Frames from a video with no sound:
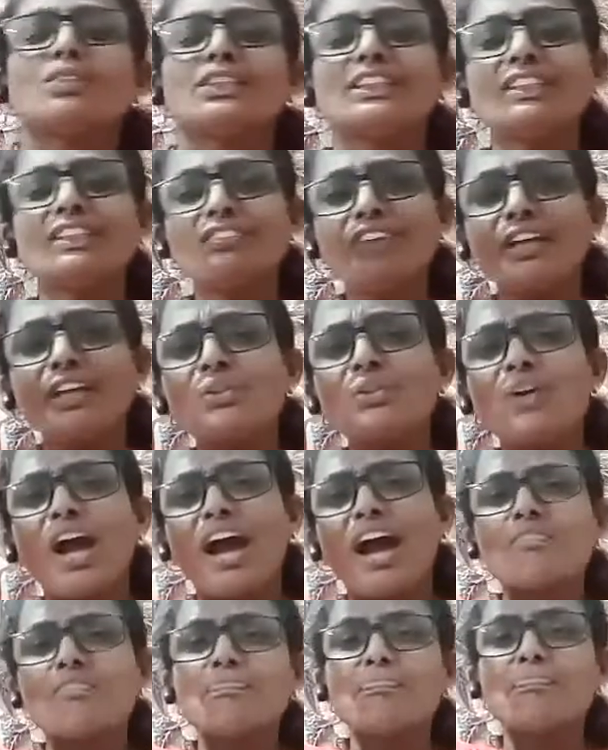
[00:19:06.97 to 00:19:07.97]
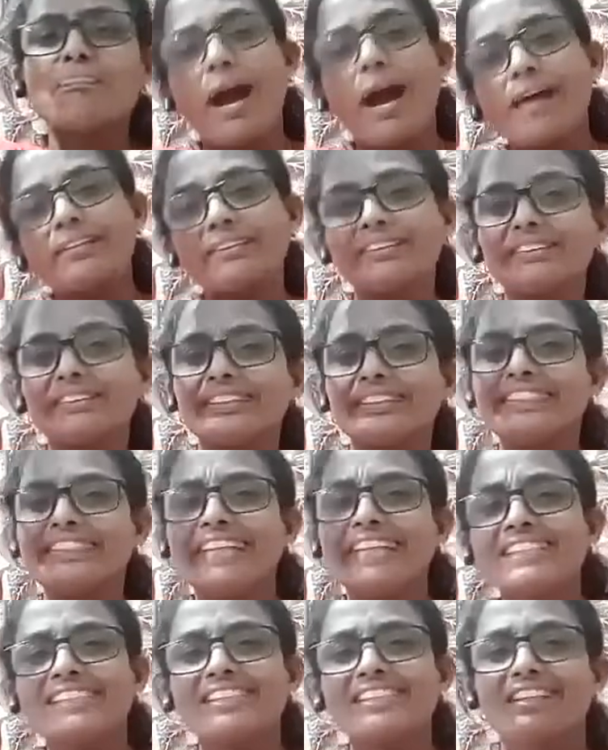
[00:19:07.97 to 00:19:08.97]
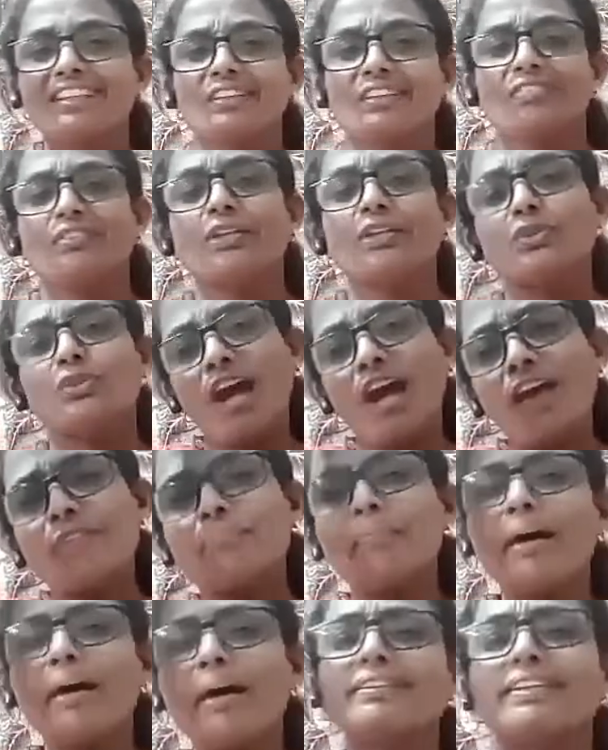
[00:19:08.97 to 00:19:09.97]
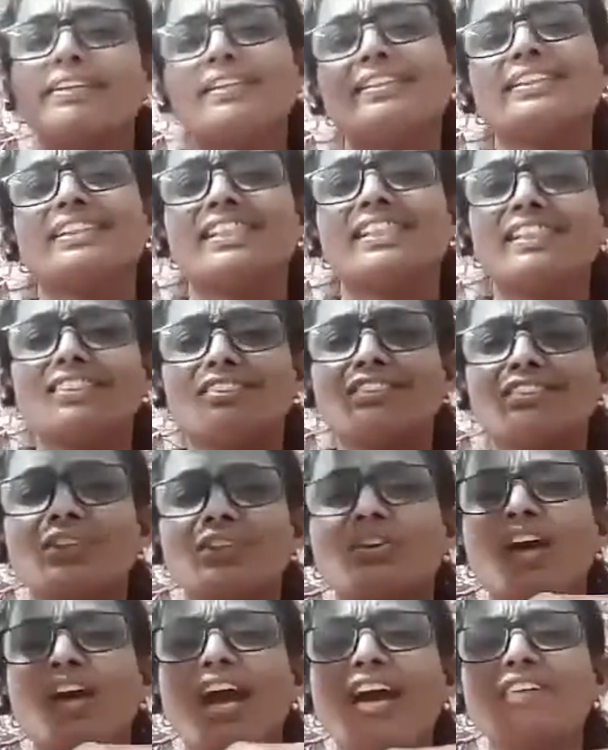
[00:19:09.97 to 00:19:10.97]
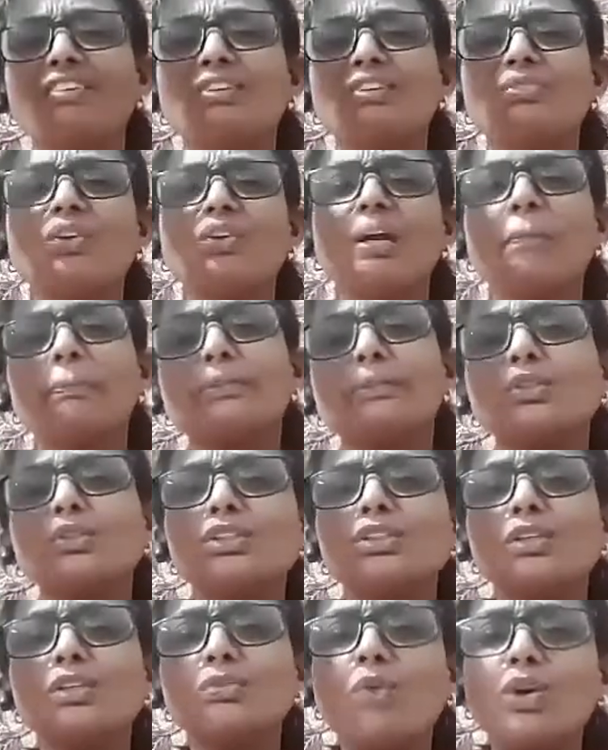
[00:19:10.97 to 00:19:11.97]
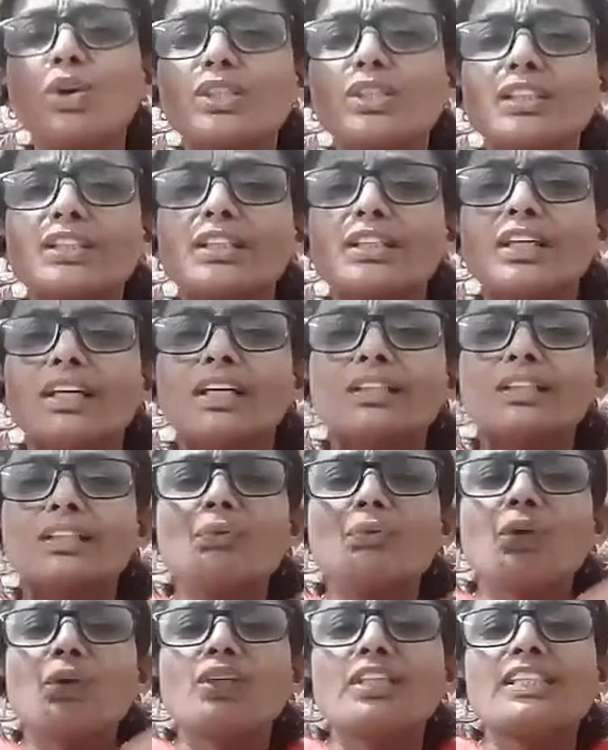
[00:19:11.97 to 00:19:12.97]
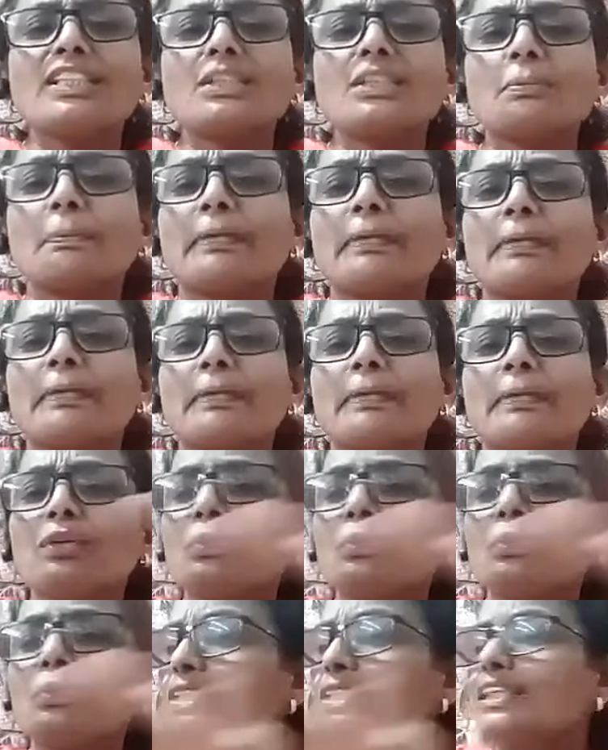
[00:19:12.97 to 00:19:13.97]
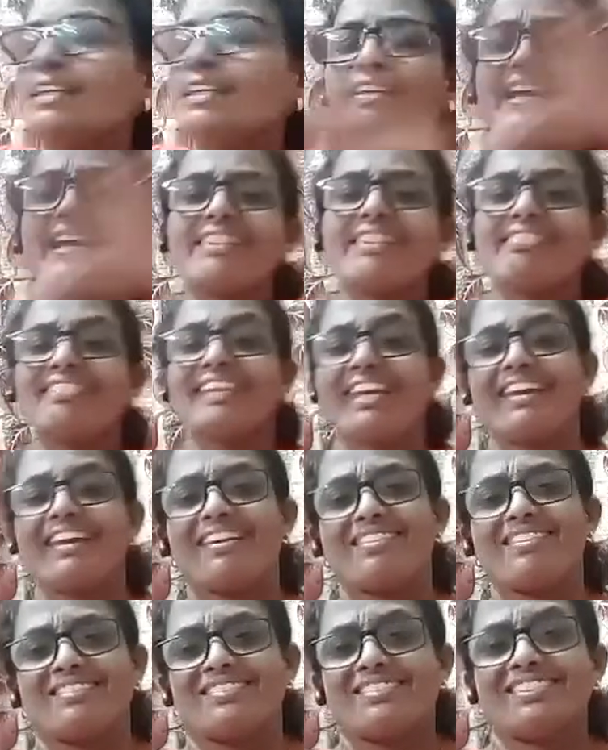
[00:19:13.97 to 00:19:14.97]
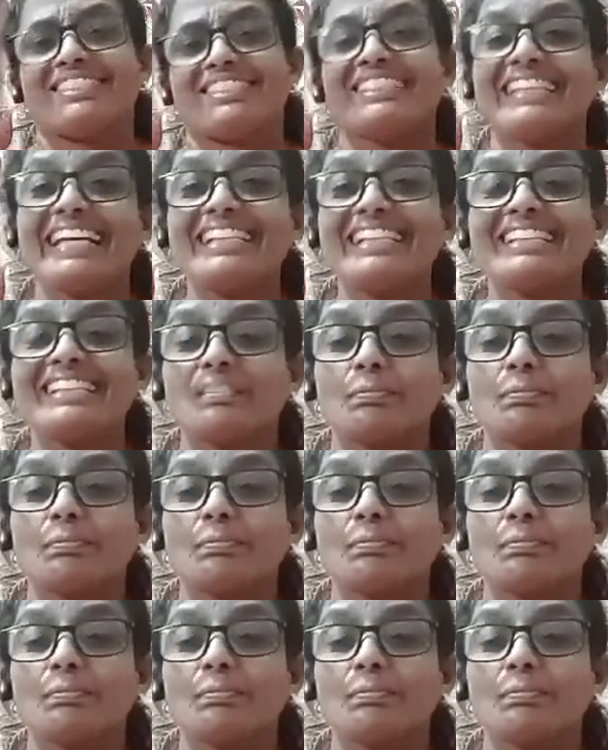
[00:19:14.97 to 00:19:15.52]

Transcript: See, when you have bath, yes, when you have bath and sink, when you're having, what happens to the water? The water is spread over here and there. Yes.